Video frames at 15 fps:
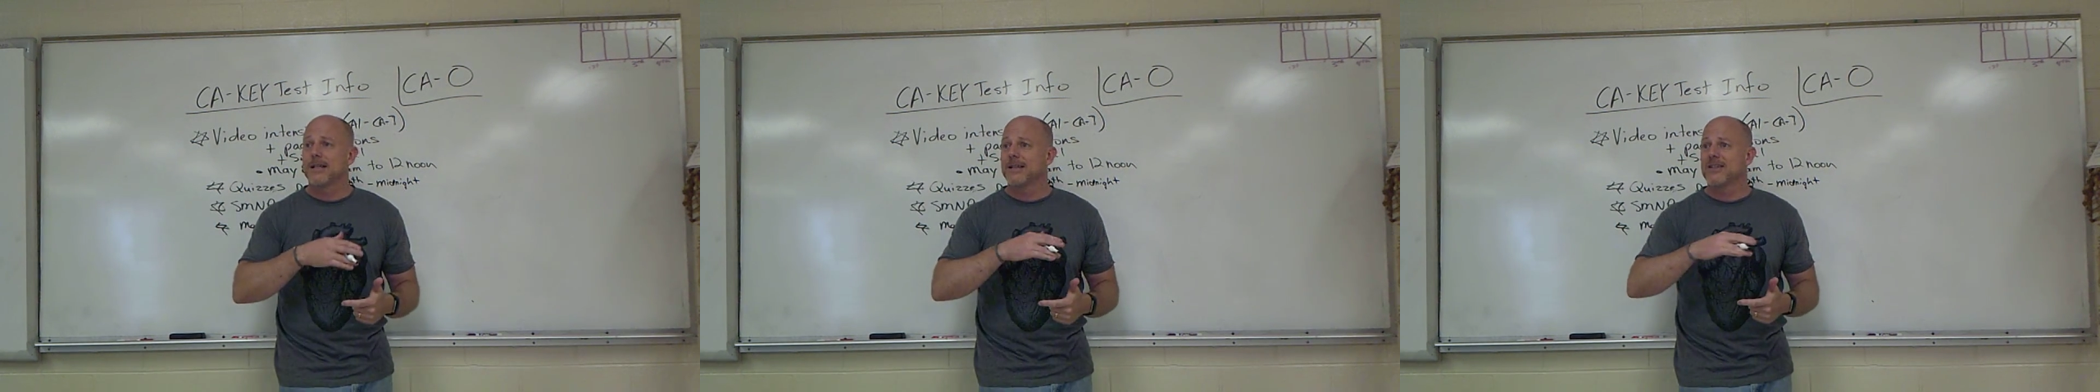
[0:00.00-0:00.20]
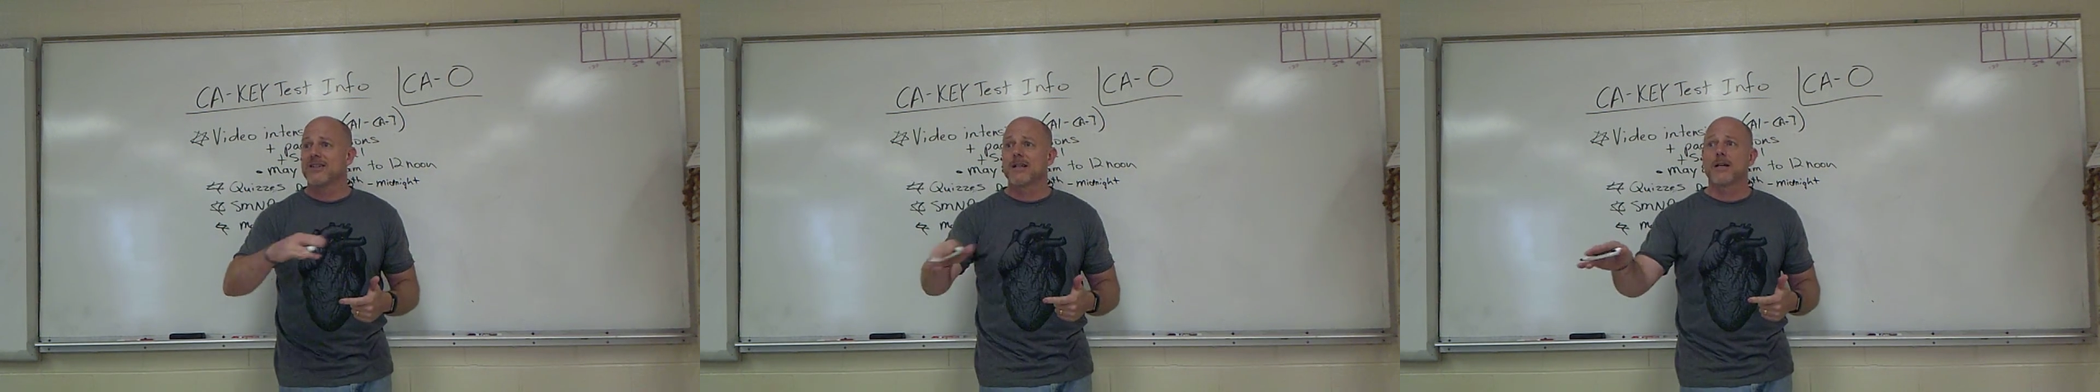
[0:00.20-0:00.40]

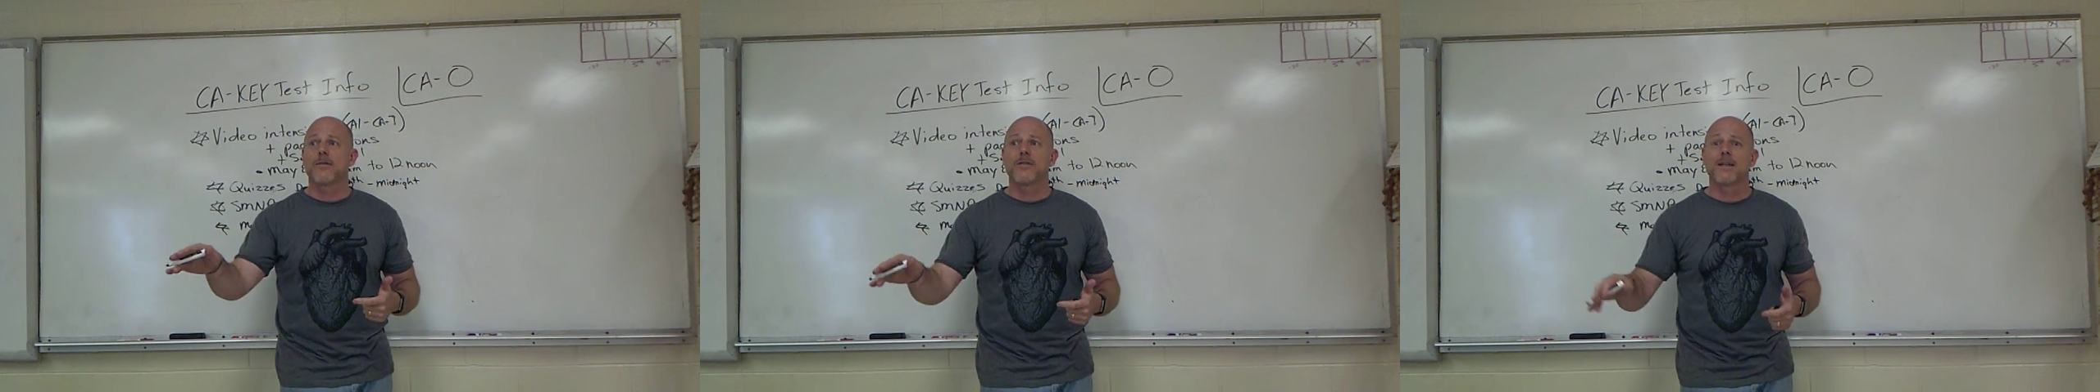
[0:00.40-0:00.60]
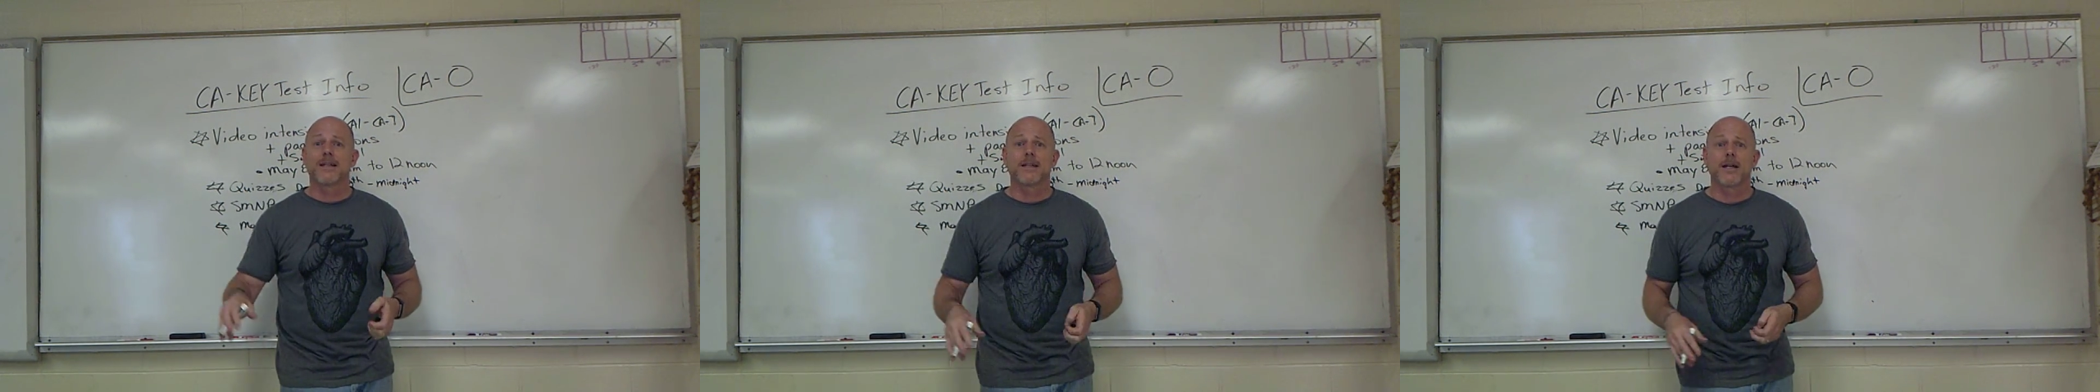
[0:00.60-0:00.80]
Let's get
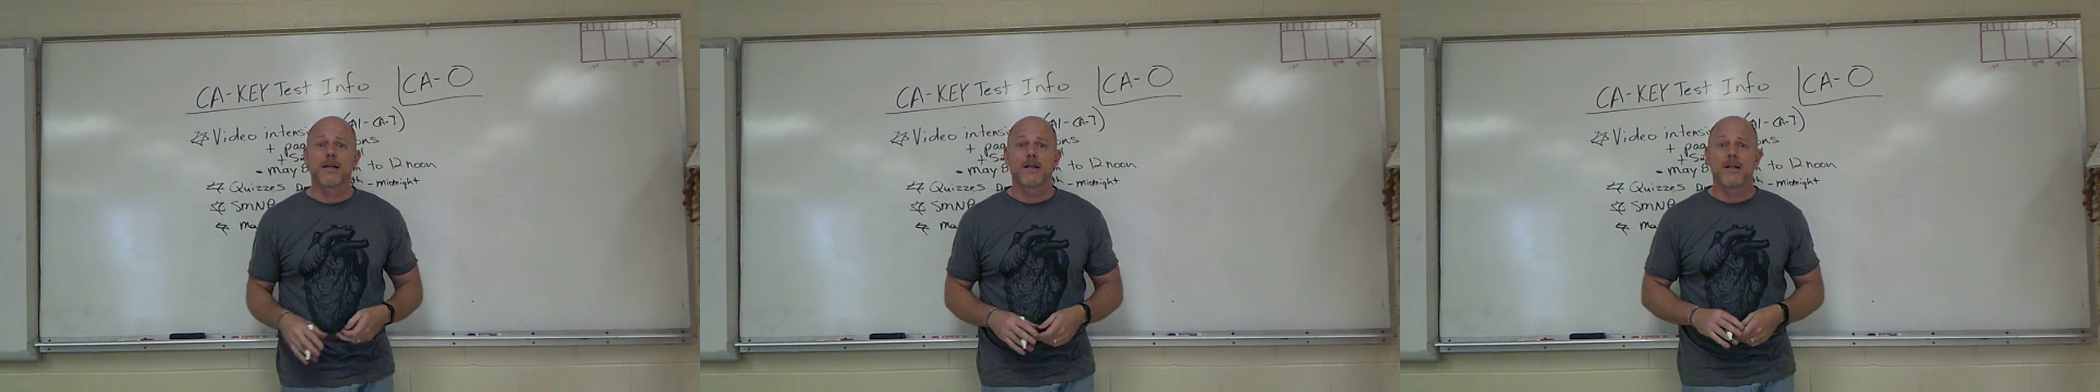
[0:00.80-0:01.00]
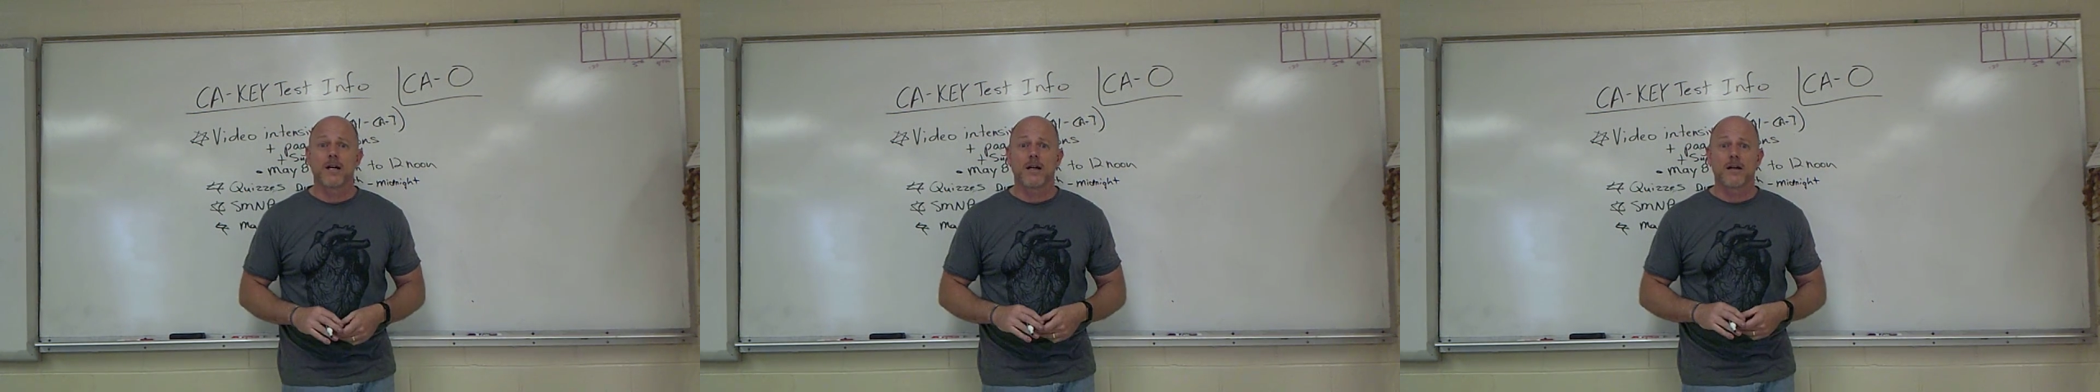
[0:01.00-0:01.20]
everything
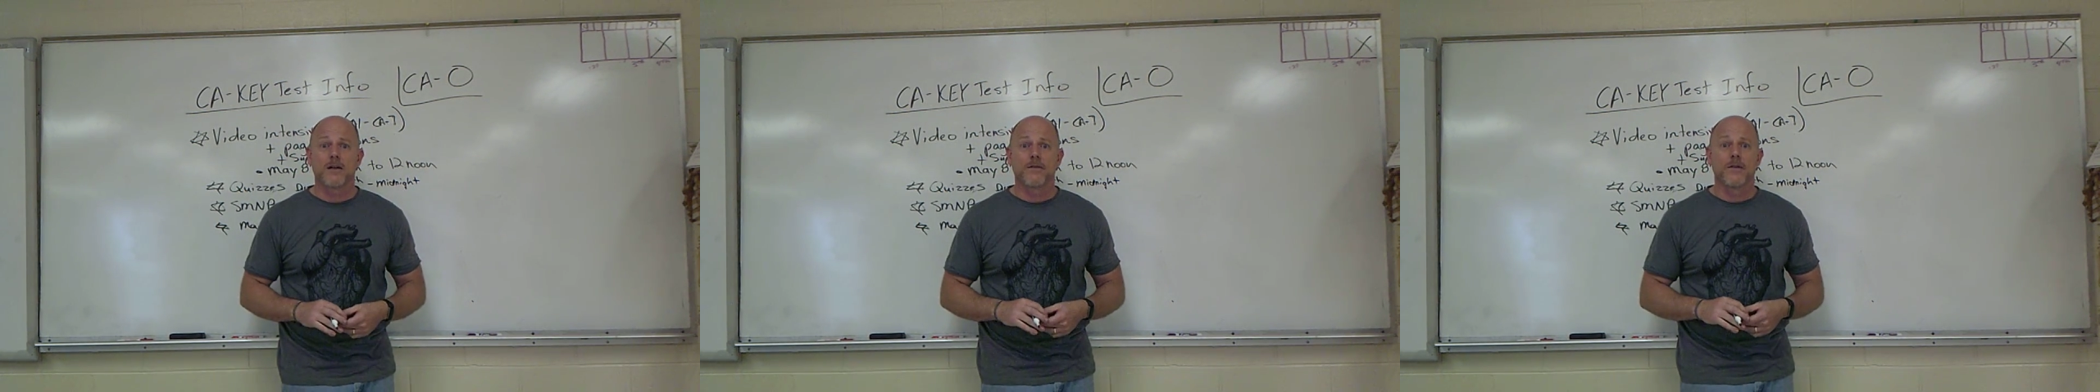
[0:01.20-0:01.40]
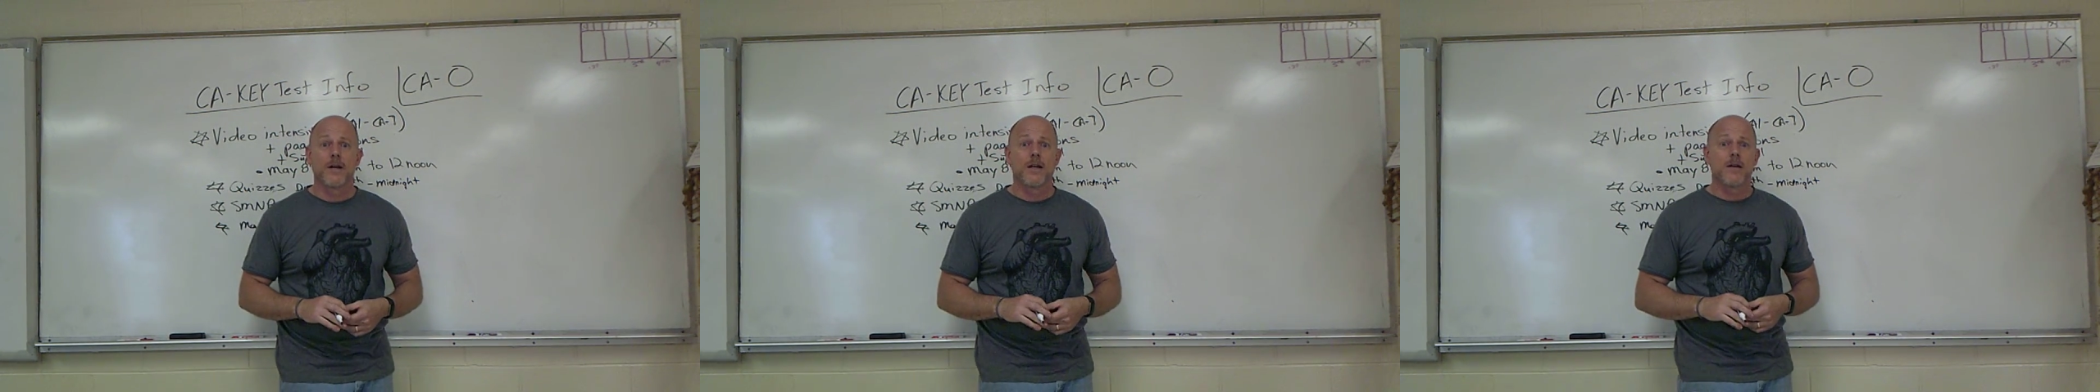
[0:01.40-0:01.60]
taken care
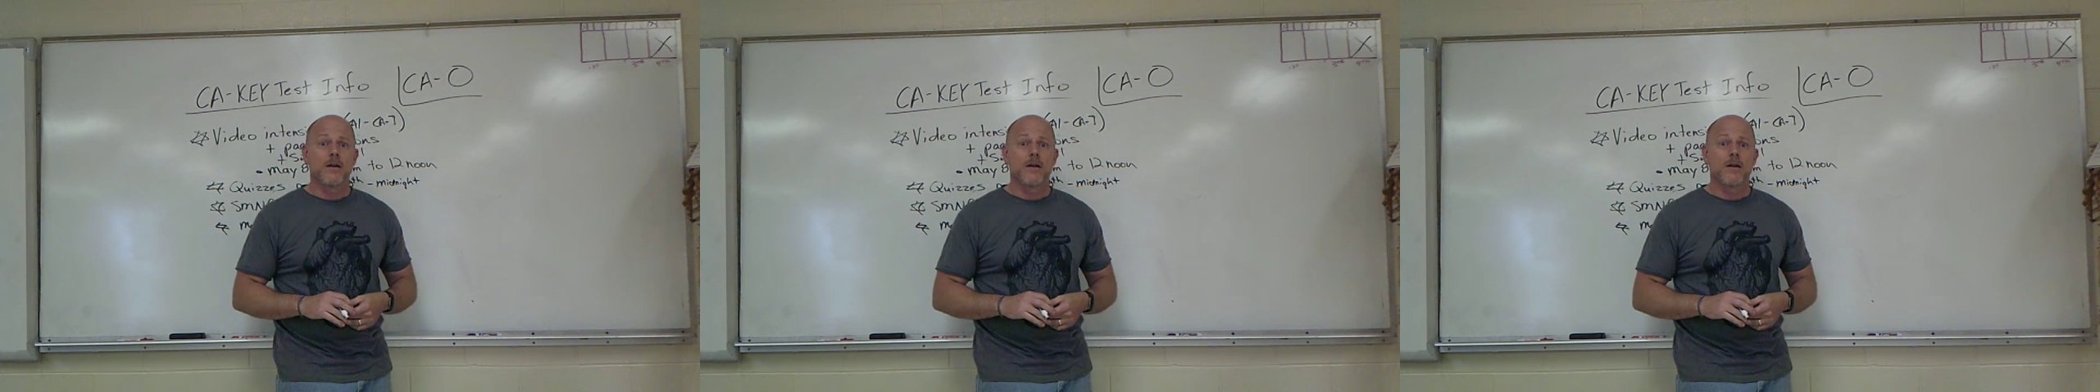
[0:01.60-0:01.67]
of.